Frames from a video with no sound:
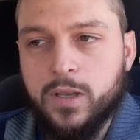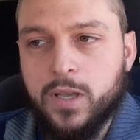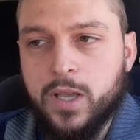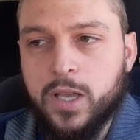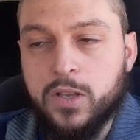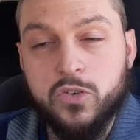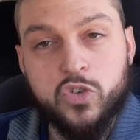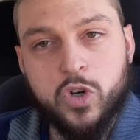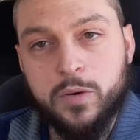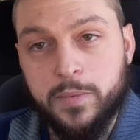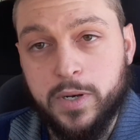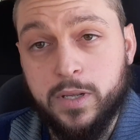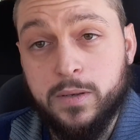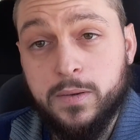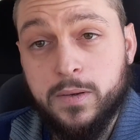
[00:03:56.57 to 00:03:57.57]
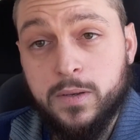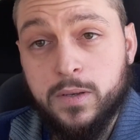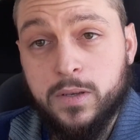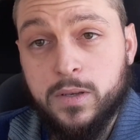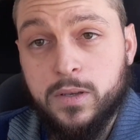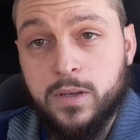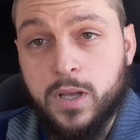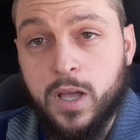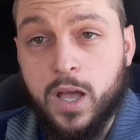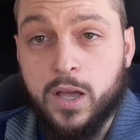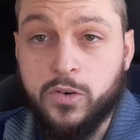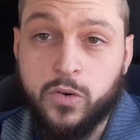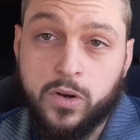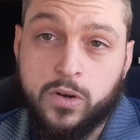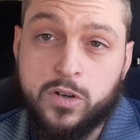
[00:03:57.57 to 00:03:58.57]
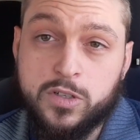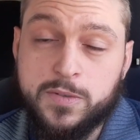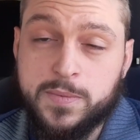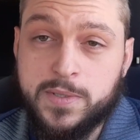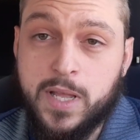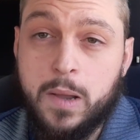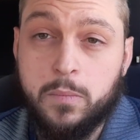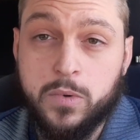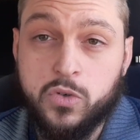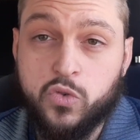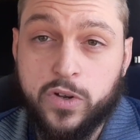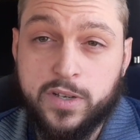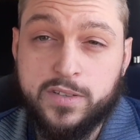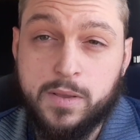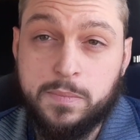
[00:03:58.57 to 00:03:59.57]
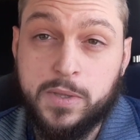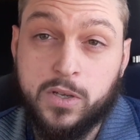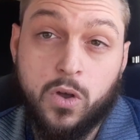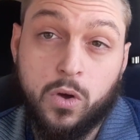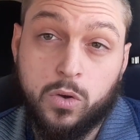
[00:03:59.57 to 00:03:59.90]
in Germany, during Christmas time, we drink something called